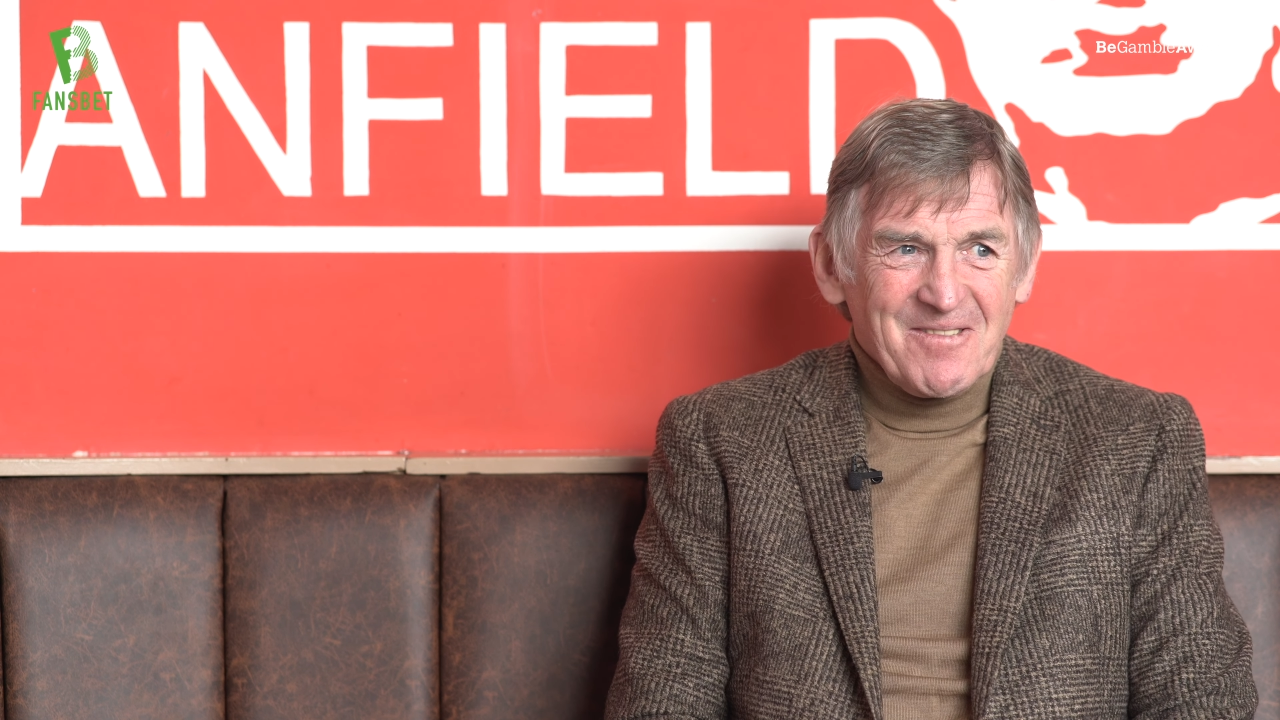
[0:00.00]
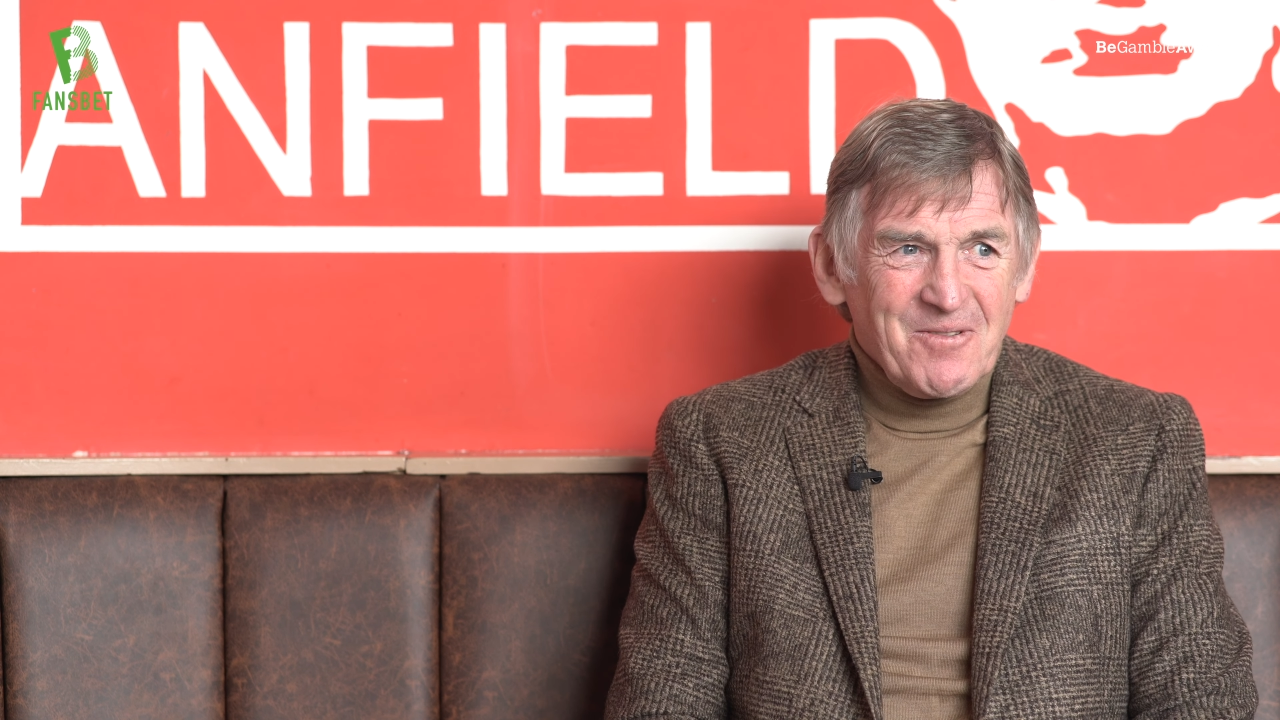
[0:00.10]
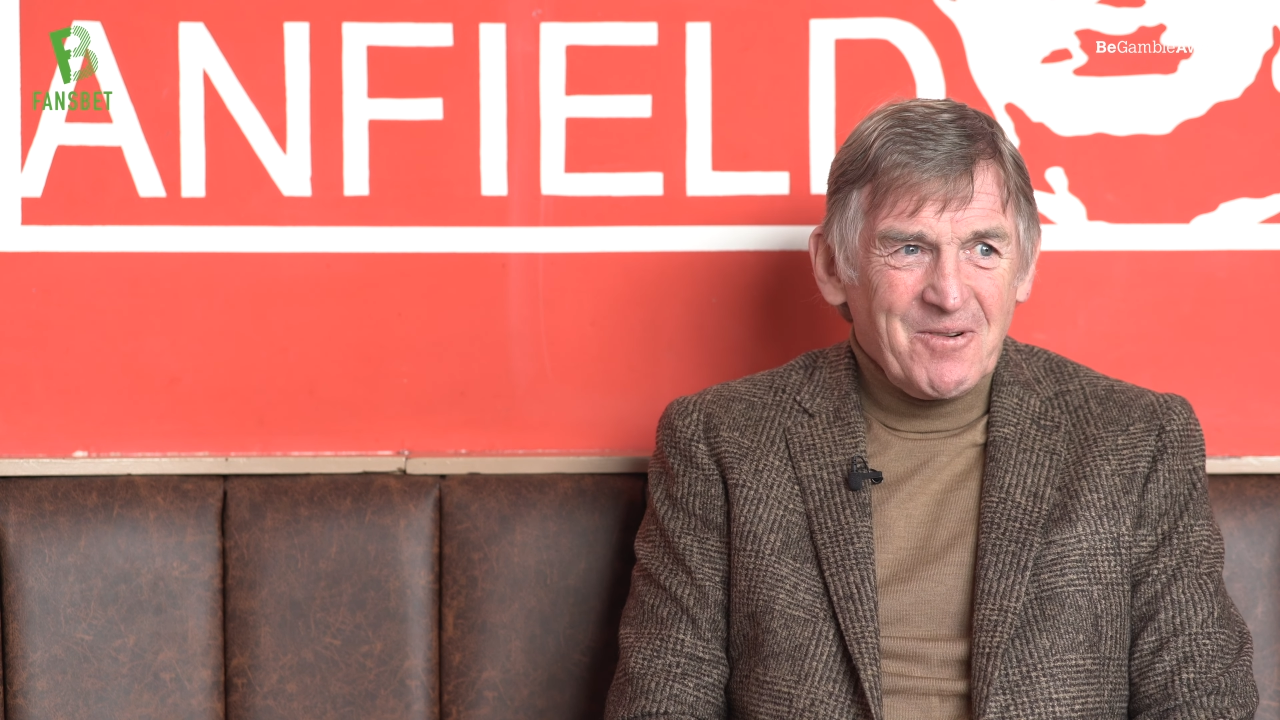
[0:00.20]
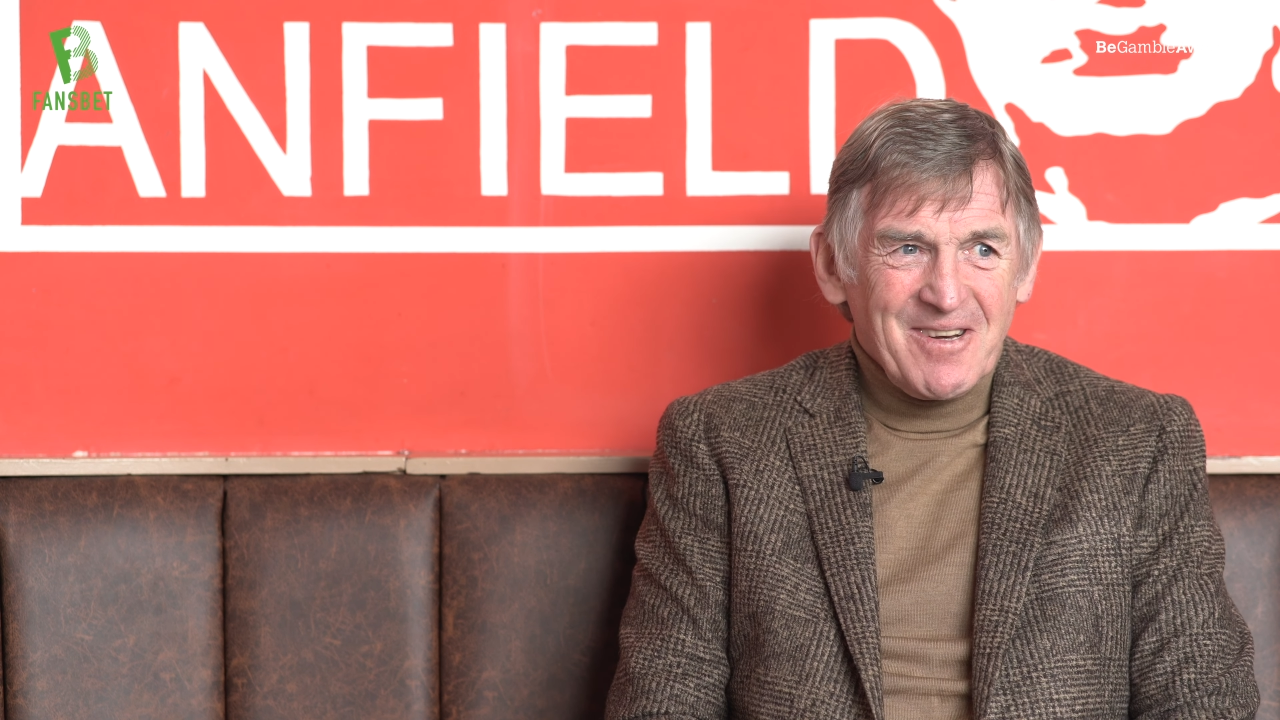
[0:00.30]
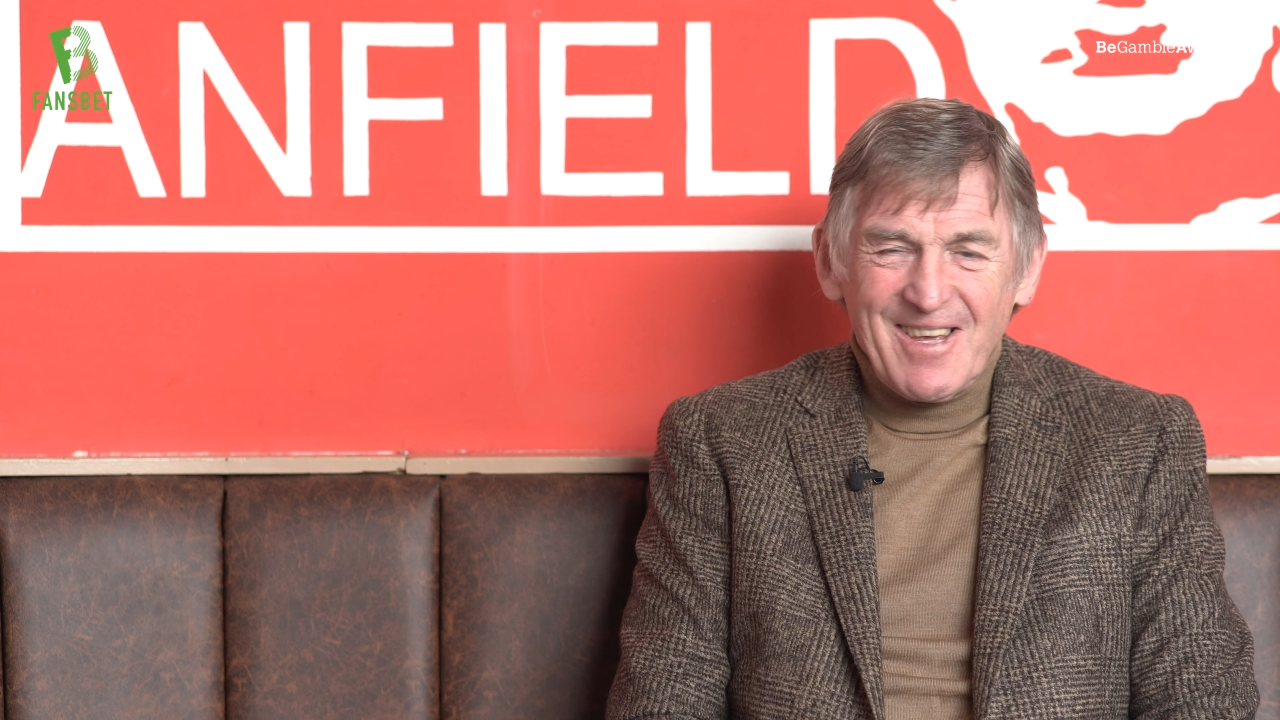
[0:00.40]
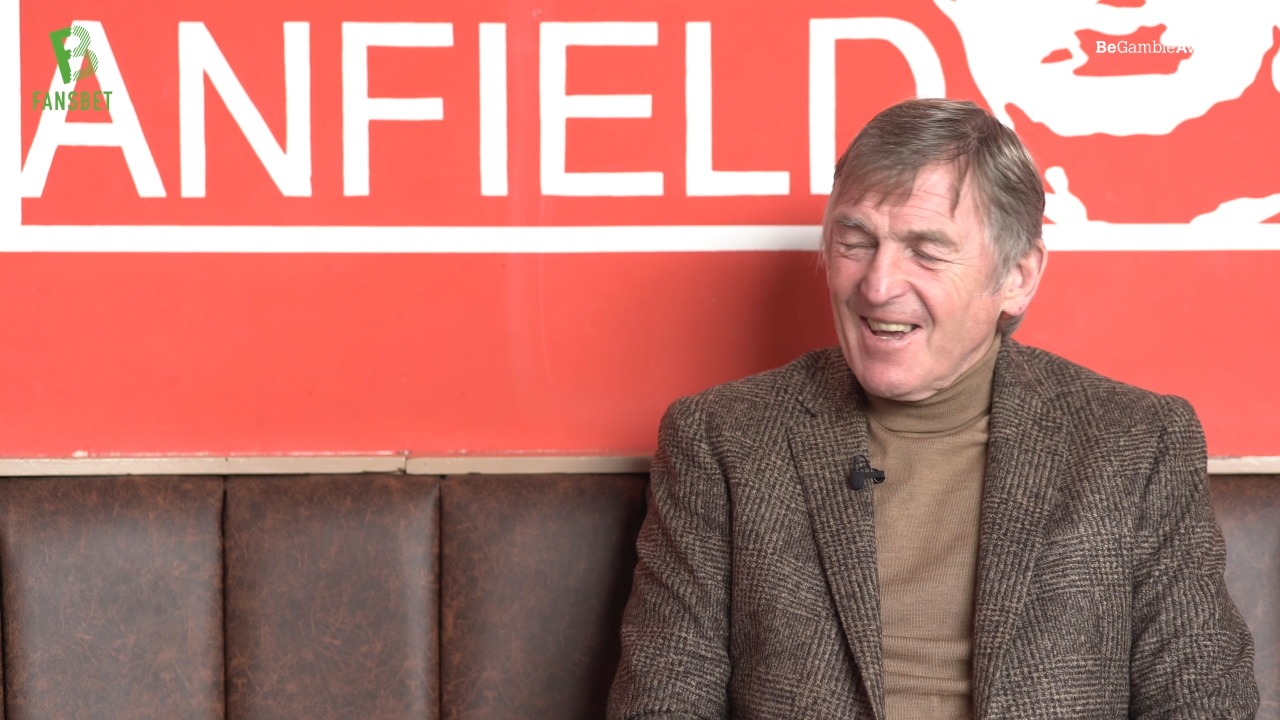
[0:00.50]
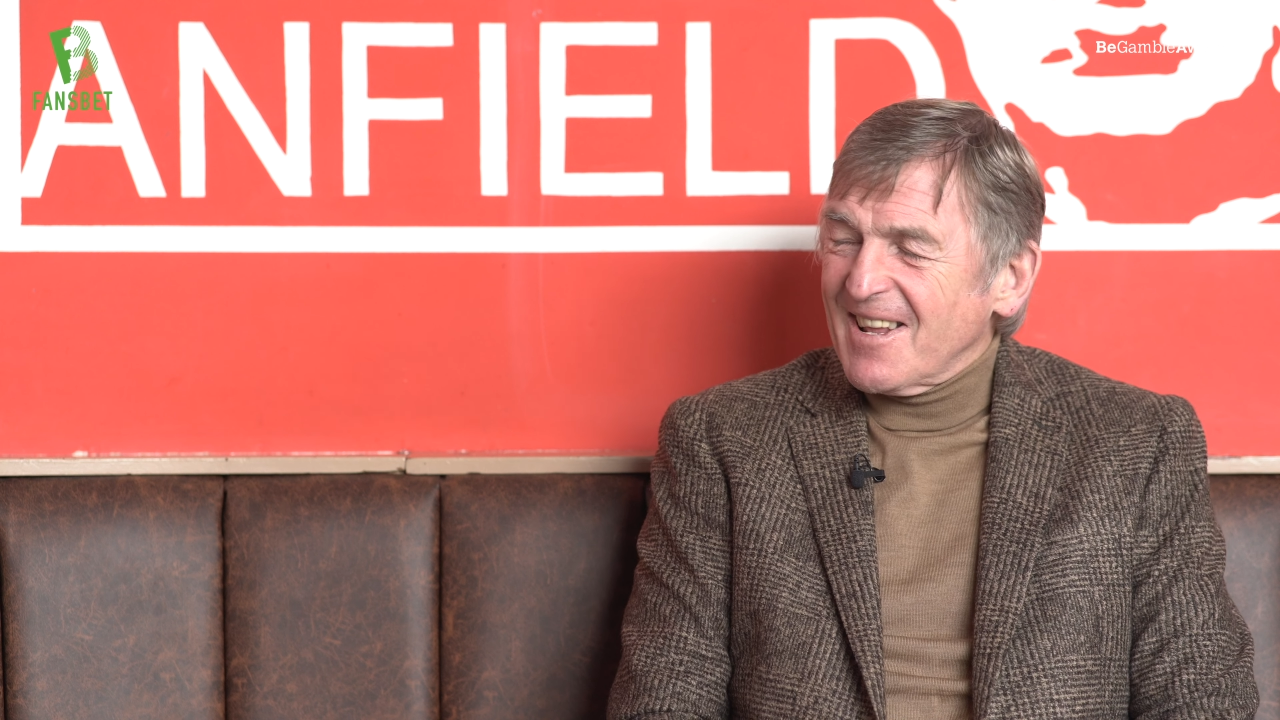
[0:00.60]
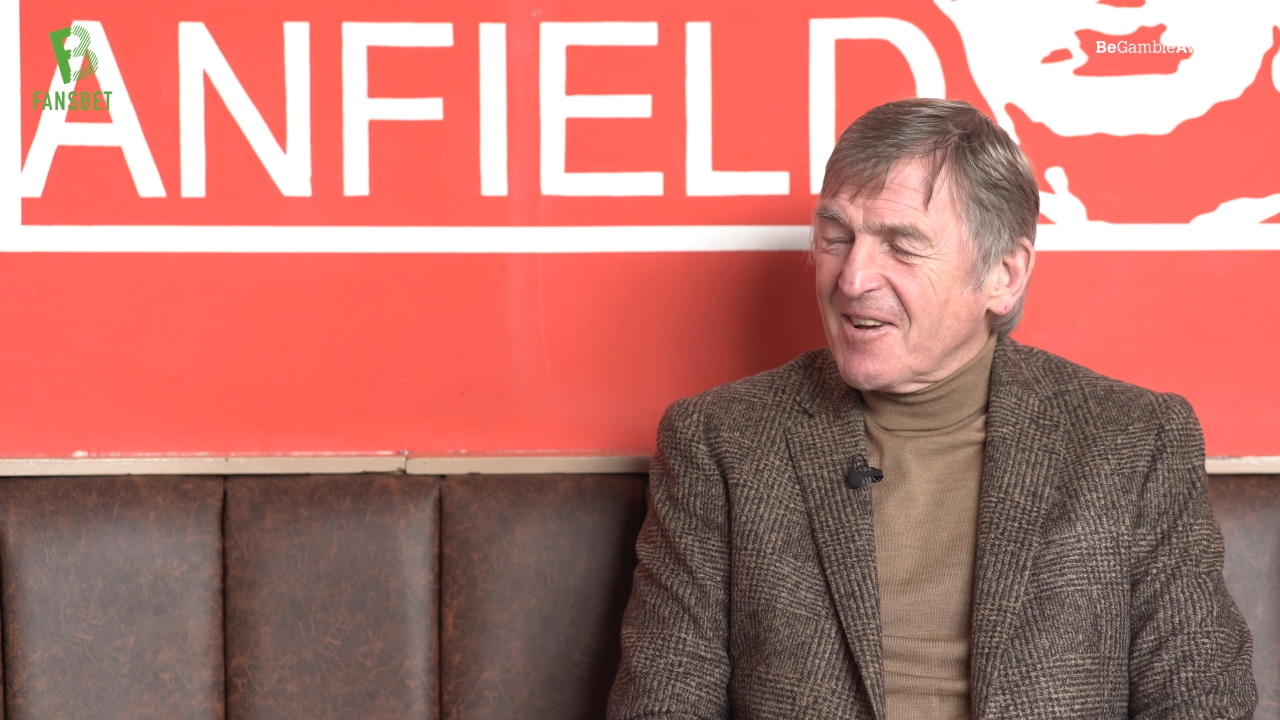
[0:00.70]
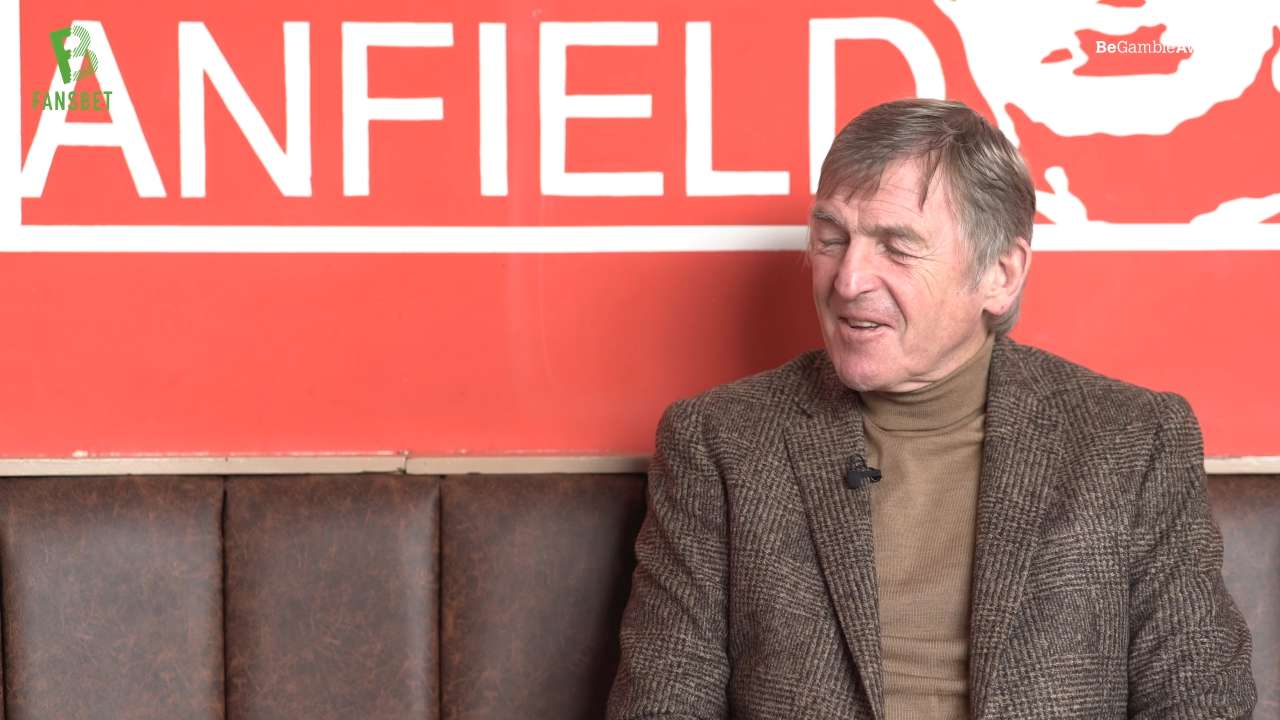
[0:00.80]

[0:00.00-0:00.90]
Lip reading: not going to get